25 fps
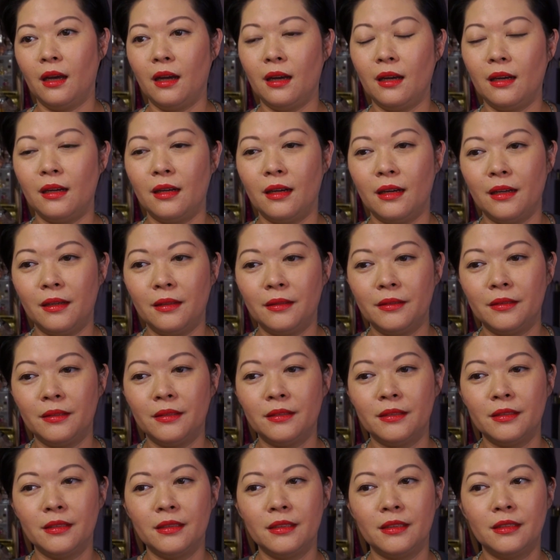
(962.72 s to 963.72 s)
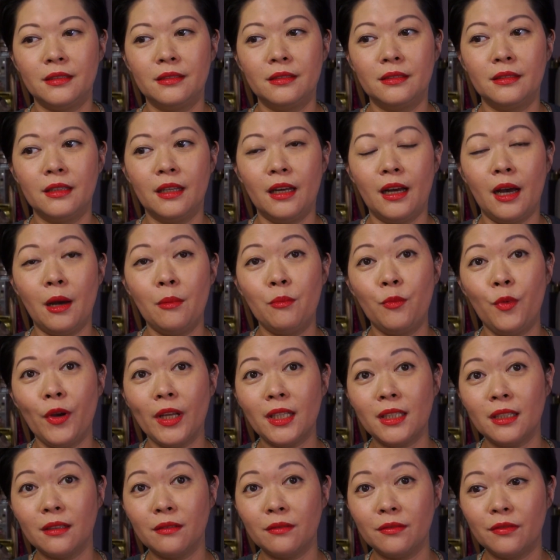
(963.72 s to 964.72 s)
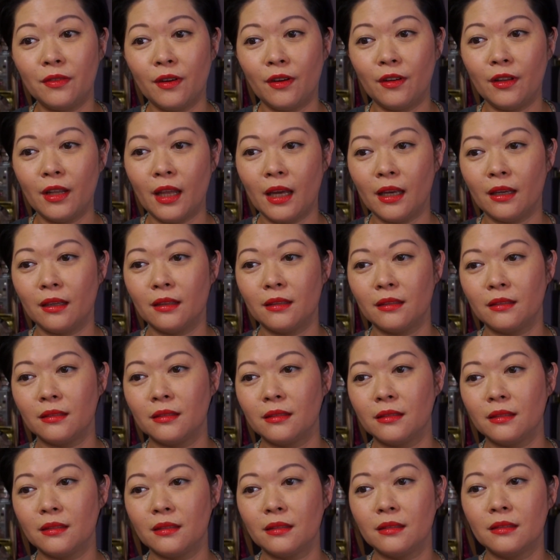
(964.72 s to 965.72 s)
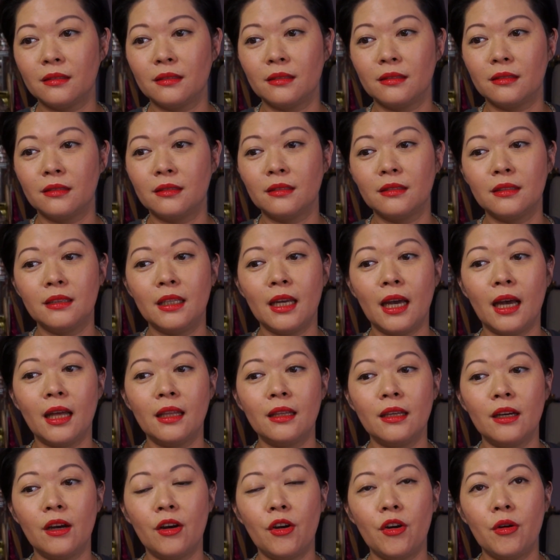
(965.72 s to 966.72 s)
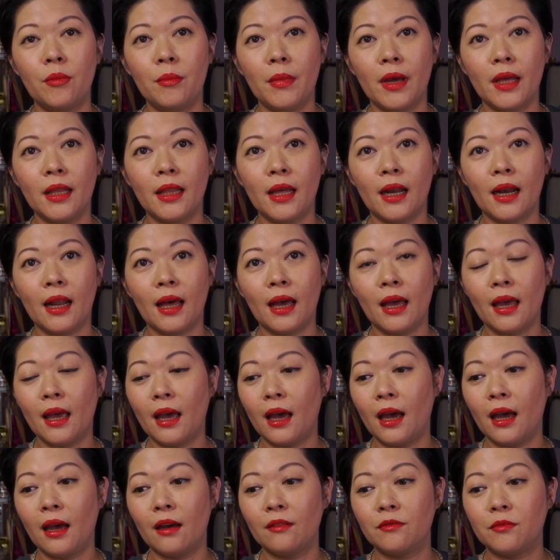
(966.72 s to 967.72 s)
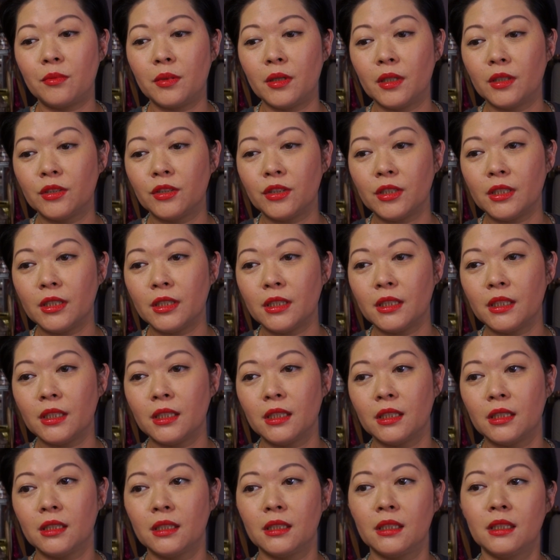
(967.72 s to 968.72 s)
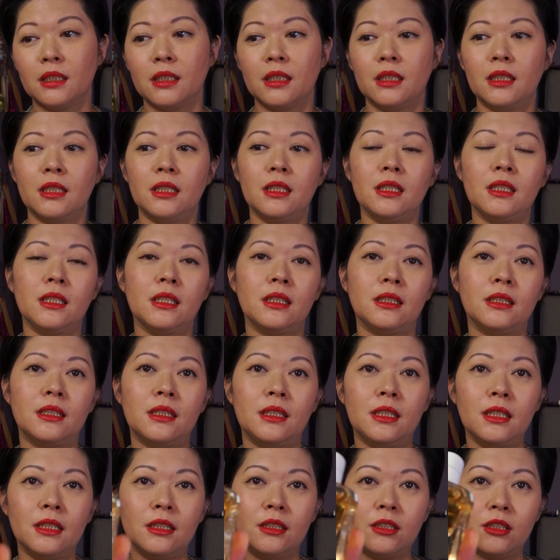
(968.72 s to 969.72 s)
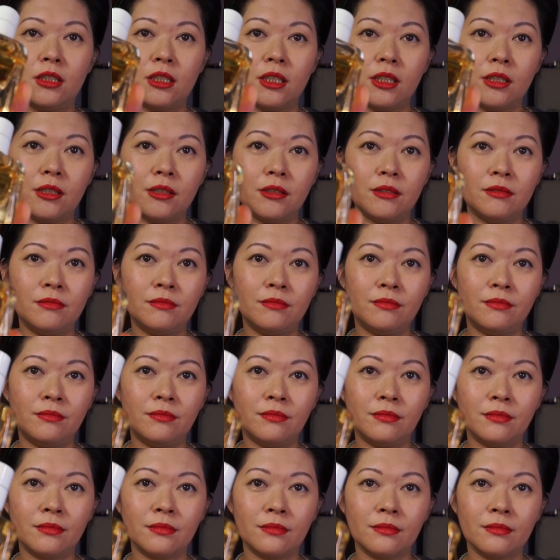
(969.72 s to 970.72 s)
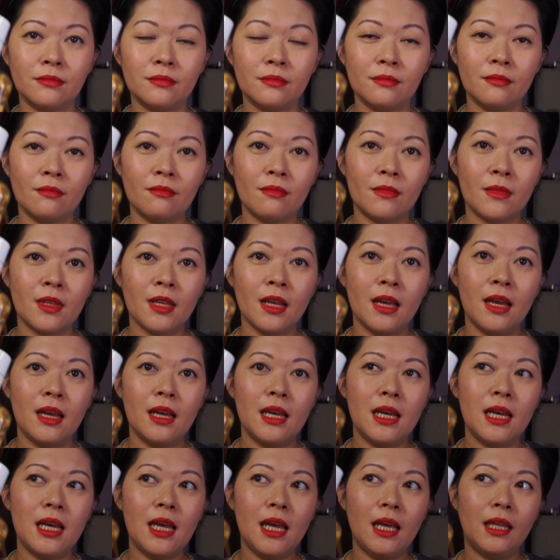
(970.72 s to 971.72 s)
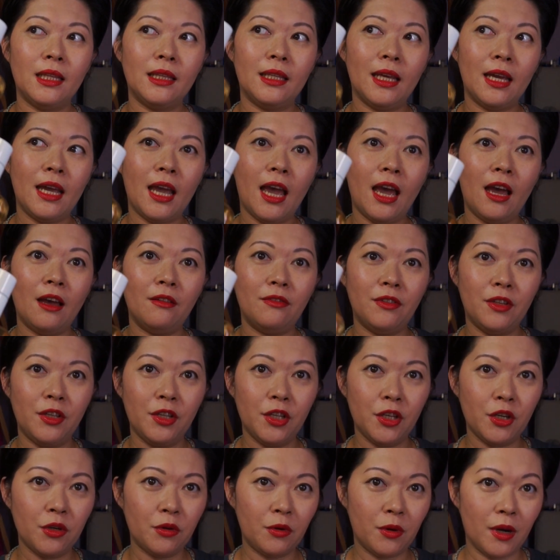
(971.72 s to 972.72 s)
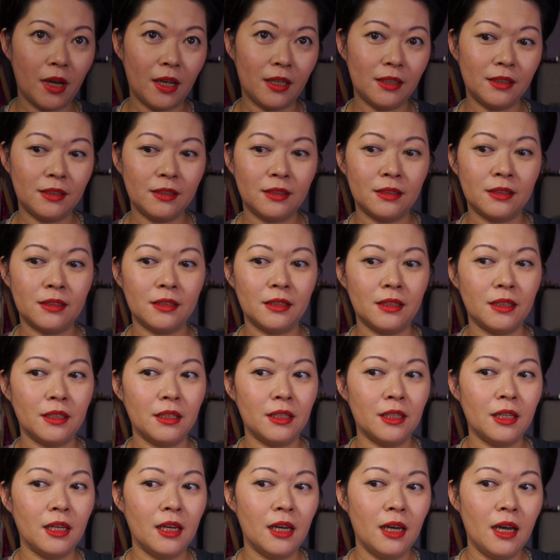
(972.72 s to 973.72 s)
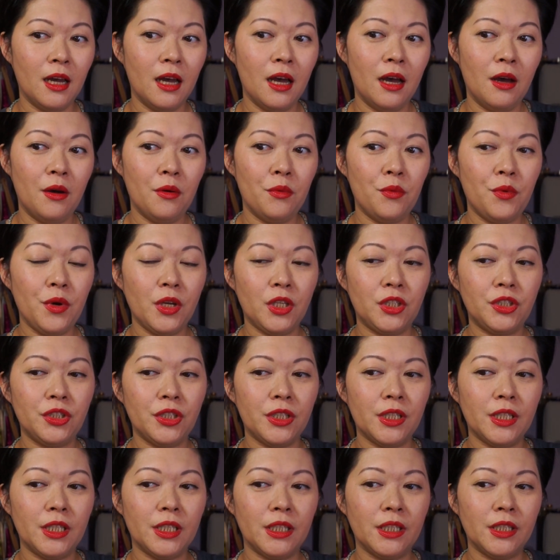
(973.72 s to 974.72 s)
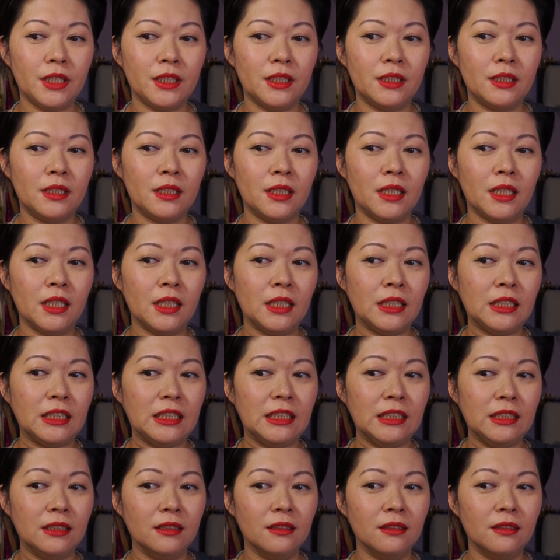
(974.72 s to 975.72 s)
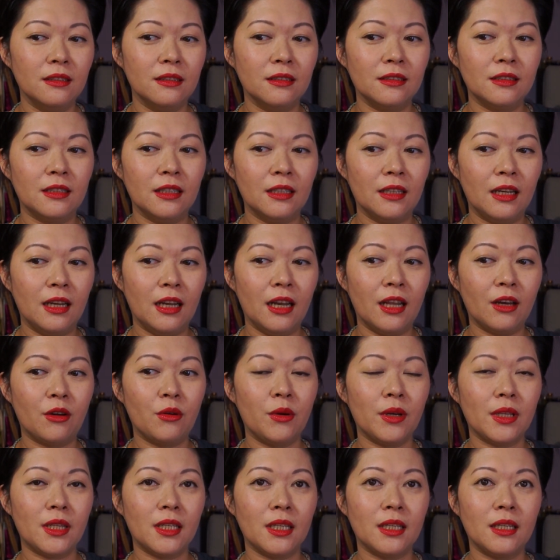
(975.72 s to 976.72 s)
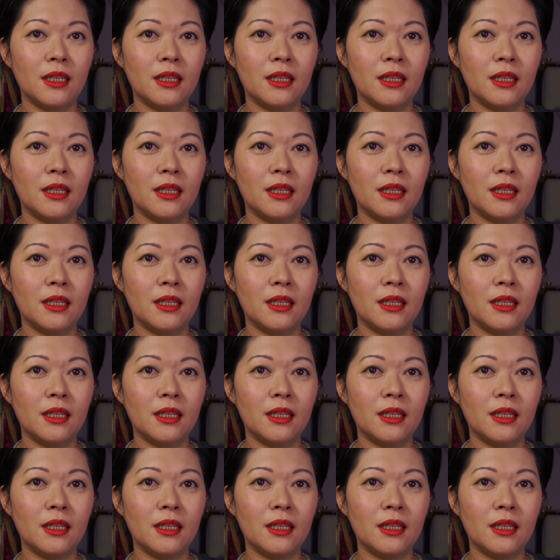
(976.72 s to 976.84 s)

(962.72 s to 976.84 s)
I'm waiting for like the other Herme that I have purchased is this two, and they have a new one which is in the liquid